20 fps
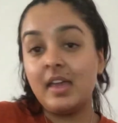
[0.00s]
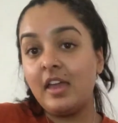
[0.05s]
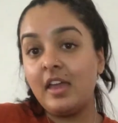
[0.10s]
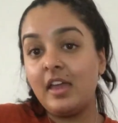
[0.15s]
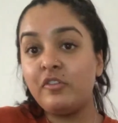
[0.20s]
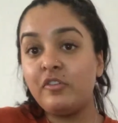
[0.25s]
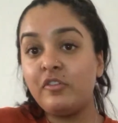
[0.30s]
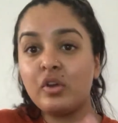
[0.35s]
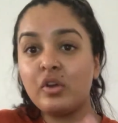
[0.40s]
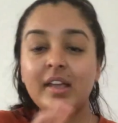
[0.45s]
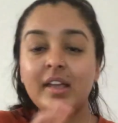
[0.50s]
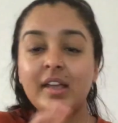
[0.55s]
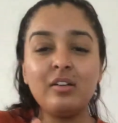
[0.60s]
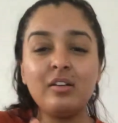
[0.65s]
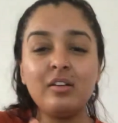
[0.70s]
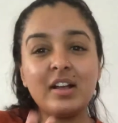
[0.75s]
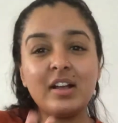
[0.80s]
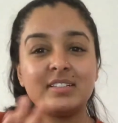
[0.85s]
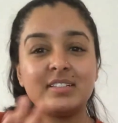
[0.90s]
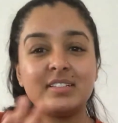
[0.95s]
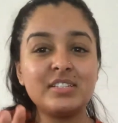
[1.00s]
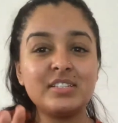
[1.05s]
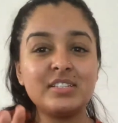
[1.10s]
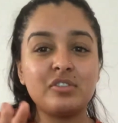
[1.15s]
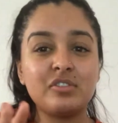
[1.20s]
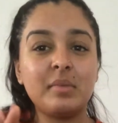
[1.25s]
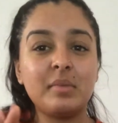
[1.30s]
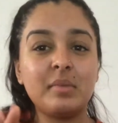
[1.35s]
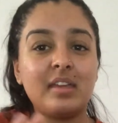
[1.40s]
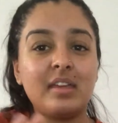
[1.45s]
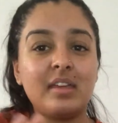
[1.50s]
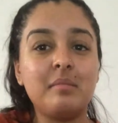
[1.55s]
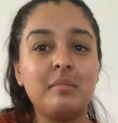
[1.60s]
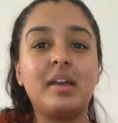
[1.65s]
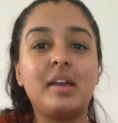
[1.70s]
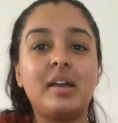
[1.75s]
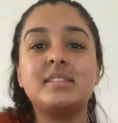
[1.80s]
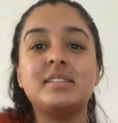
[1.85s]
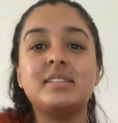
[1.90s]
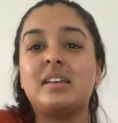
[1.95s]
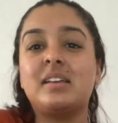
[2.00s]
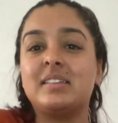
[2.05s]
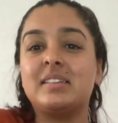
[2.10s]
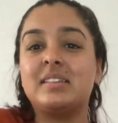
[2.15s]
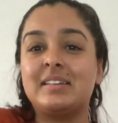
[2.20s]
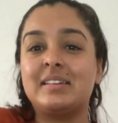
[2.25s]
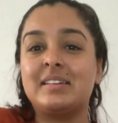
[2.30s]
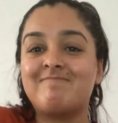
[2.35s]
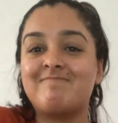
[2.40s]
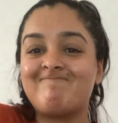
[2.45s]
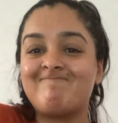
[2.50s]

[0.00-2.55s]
If you're incorrectly strumming it, it might sound like...